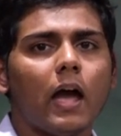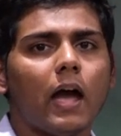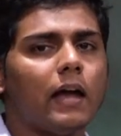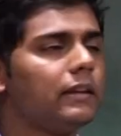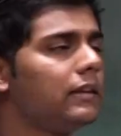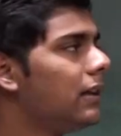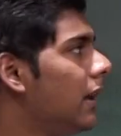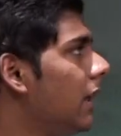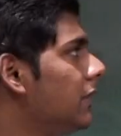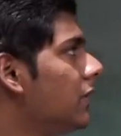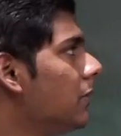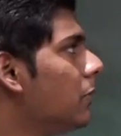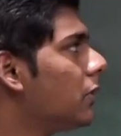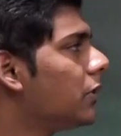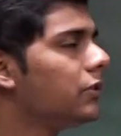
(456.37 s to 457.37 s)
and the
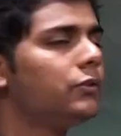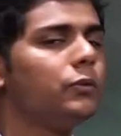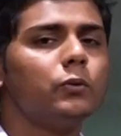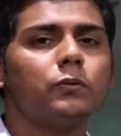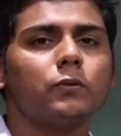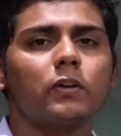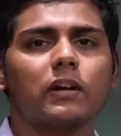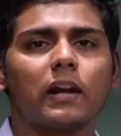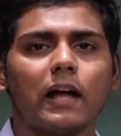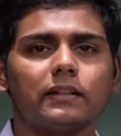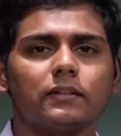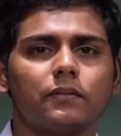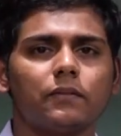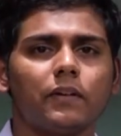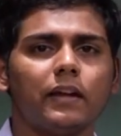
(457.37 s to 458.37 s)
ledger book is used for
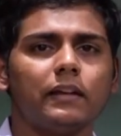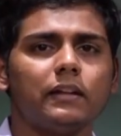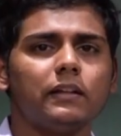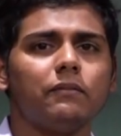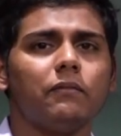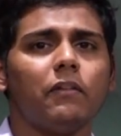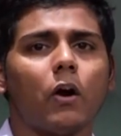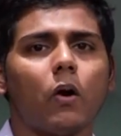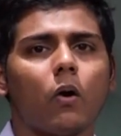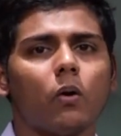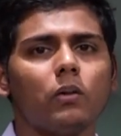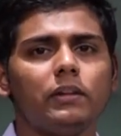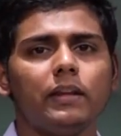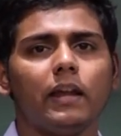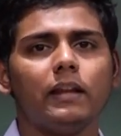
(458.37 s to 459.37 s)
classifying
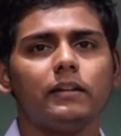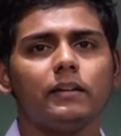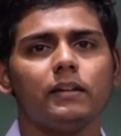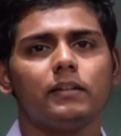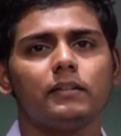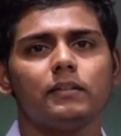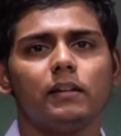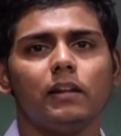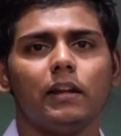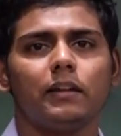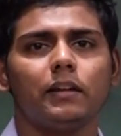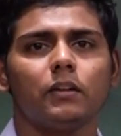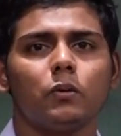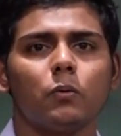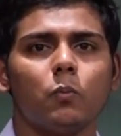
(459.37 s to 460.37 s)
all the entries
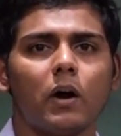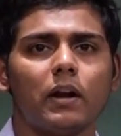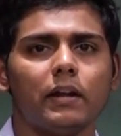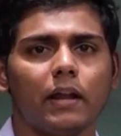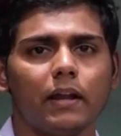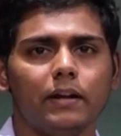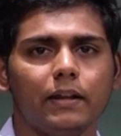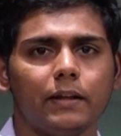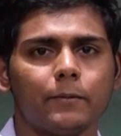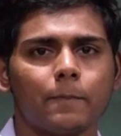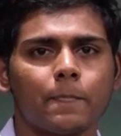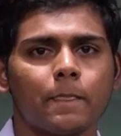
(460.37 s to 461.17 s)
relating to one heading.